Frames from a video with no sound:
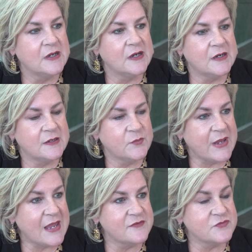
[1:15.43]
Uh, we
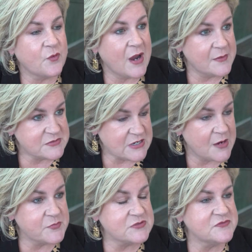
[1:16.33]
have Crime
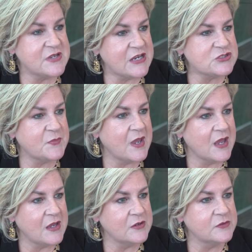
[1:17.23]
Stoppers of
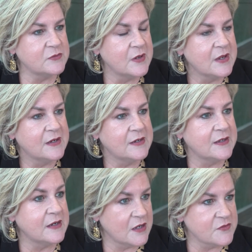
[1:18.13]
Tangipahoa
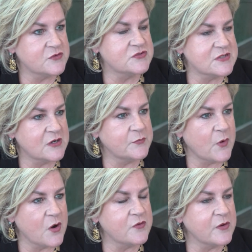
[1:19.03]
and others that are
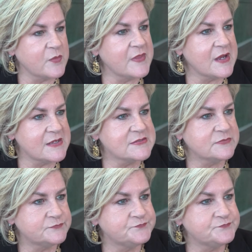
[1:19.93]
partnering with us.